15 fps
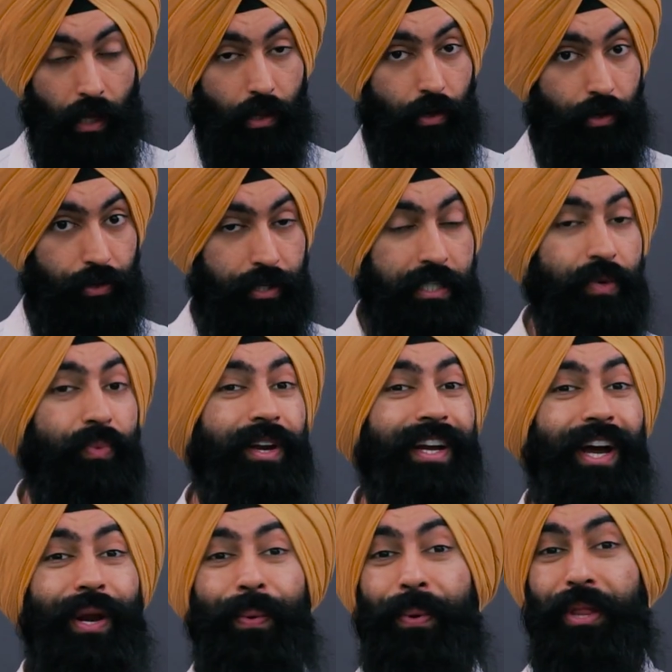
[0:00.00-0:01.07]
Now look, this is where you
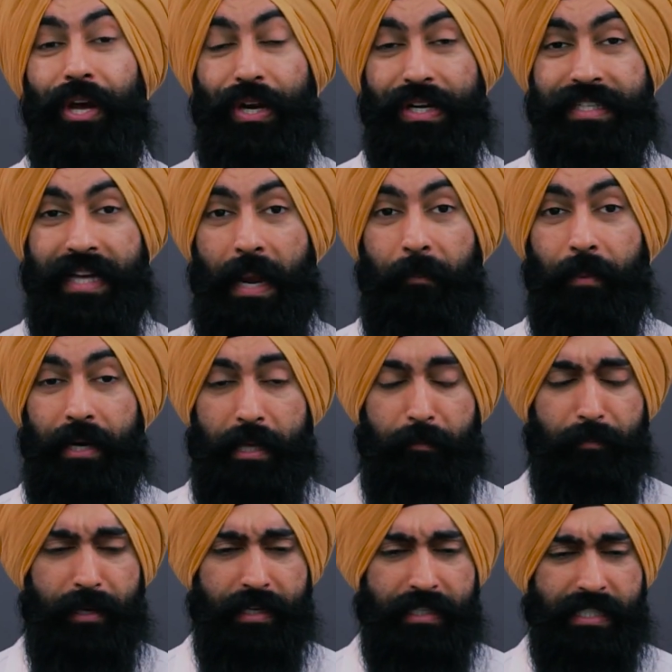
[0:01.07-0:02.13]
got to really understand money
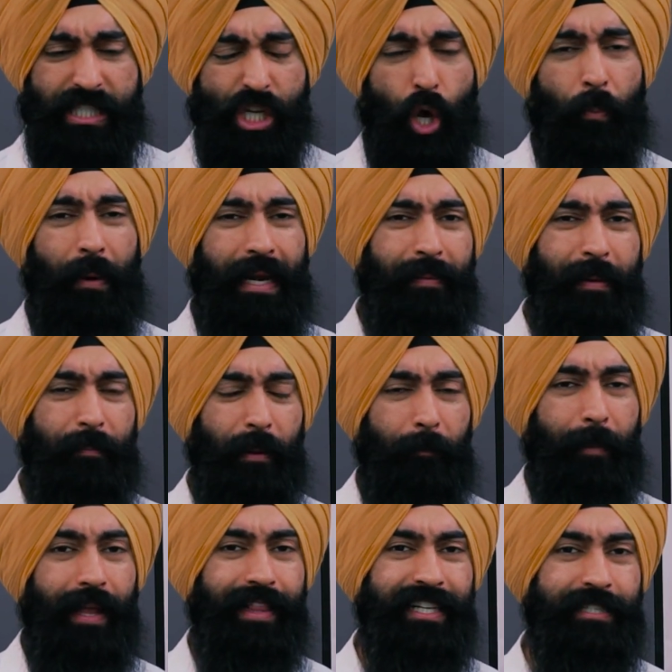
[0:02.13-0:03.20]
because so many people
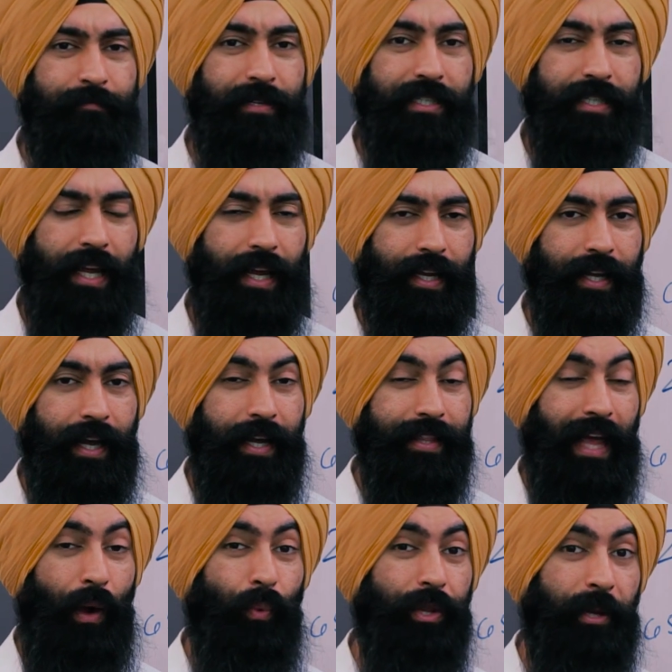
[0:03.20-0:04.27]
make this mistake
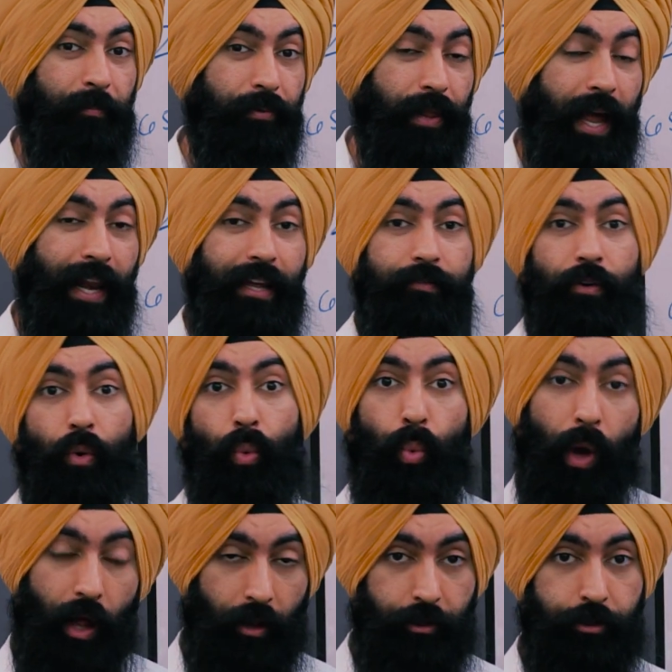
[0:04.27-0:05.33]
that when they're planning for
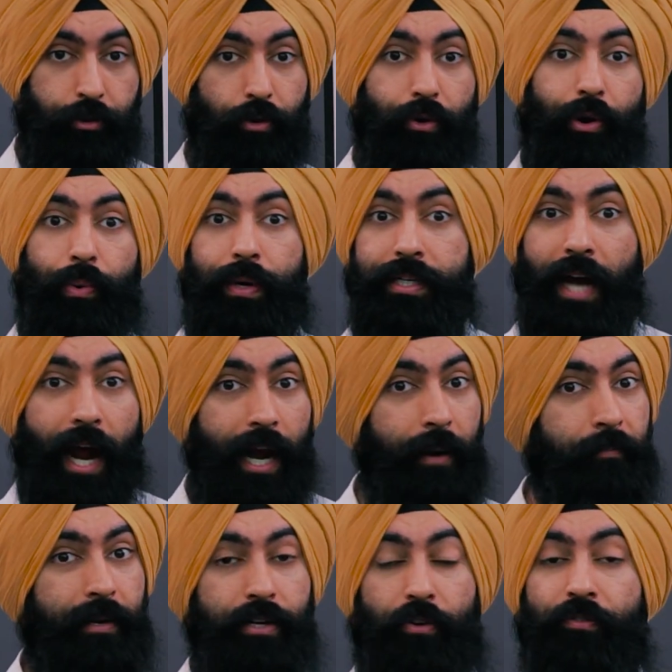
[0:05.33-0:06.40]
wealth or
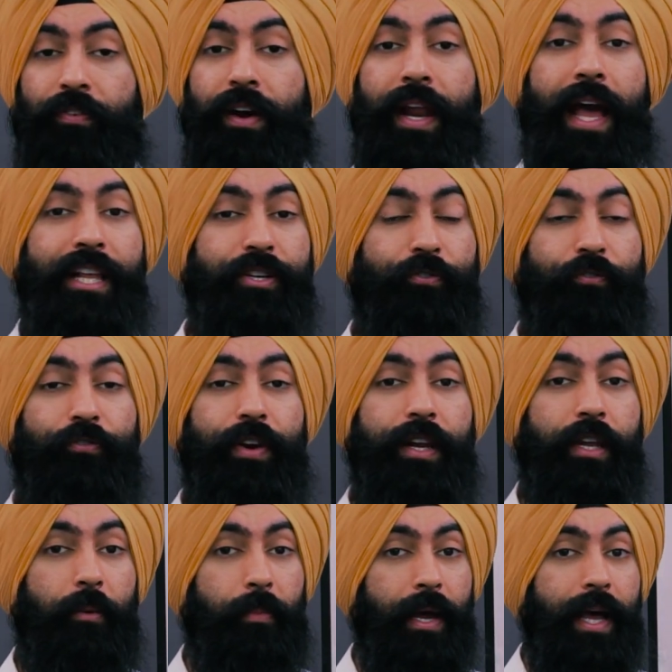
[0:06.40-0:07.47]
retirement or financial
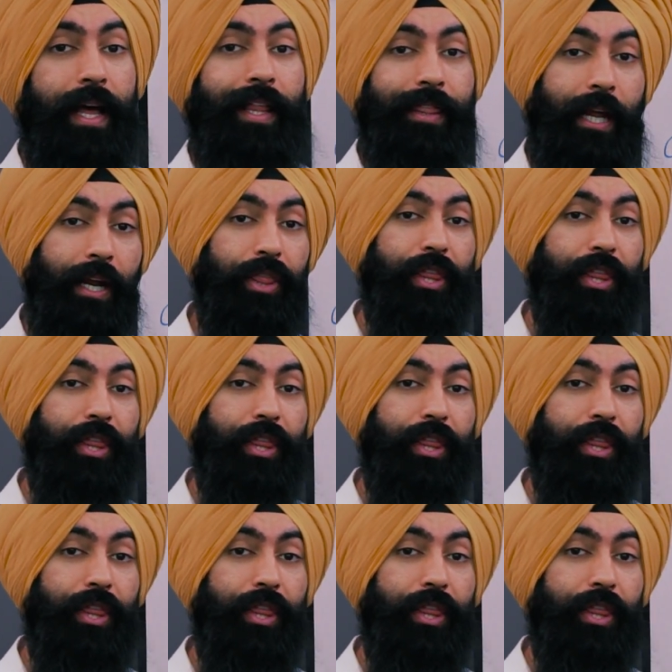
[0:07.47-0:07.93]
freedom, they're